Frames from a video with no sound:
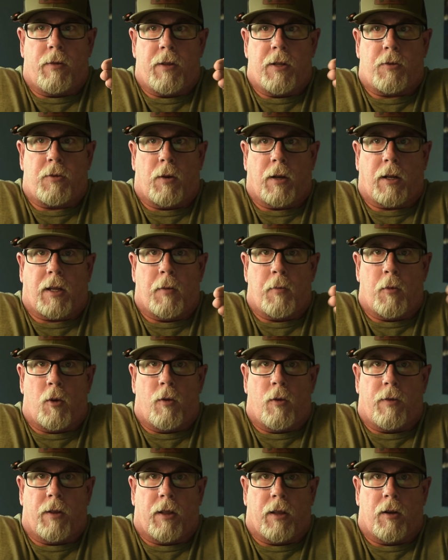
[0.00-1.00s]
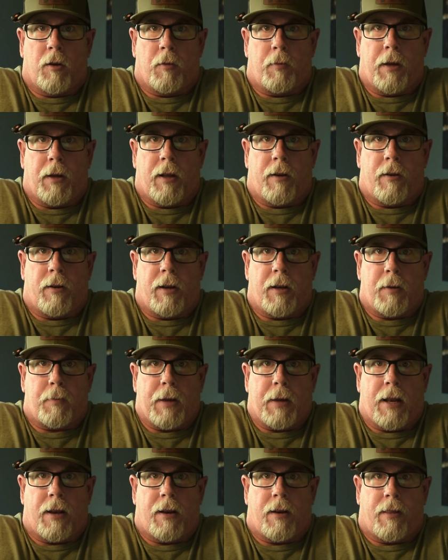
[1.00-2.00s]
this one can move a little bit or
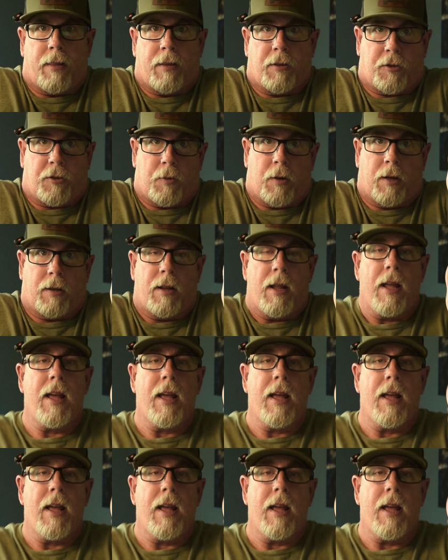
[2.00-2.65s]
independent of this one.